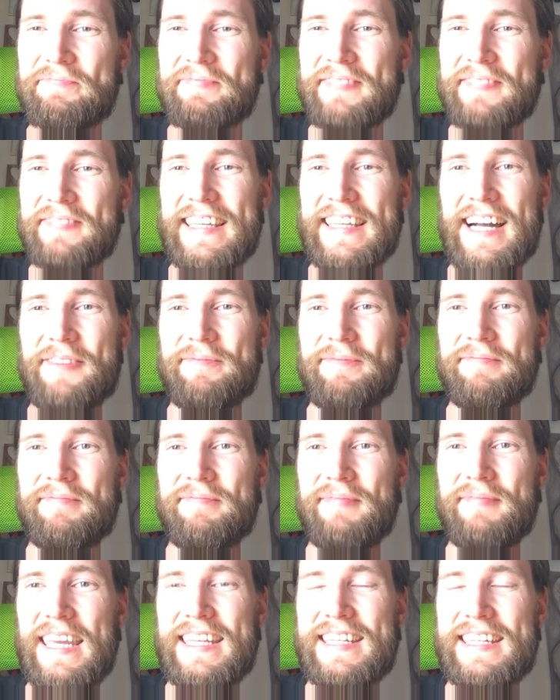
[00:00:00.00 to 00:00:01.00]
Yeah,
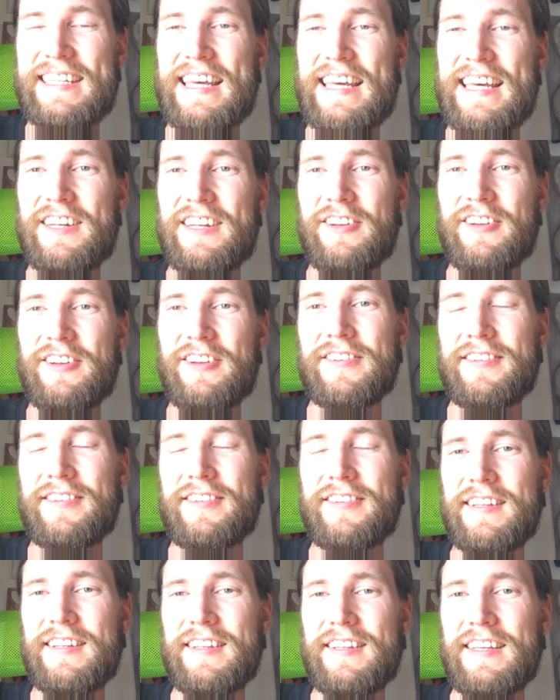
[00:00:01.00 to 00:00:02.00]
make Thanos.